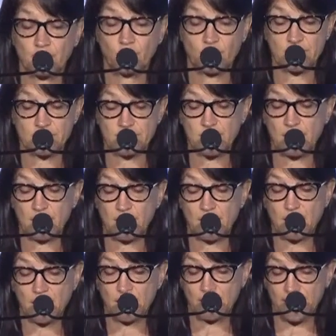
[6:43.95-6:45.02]
was
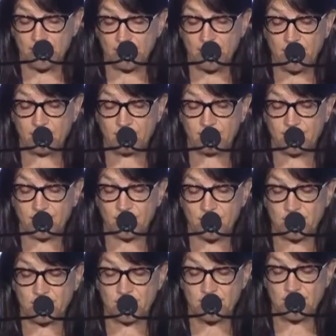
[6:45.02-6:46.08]
about
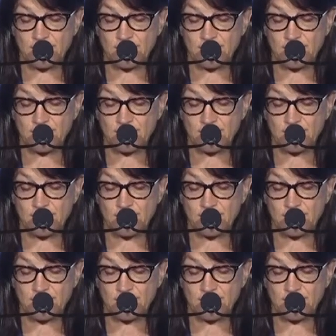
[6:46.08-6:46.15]
nonfiction.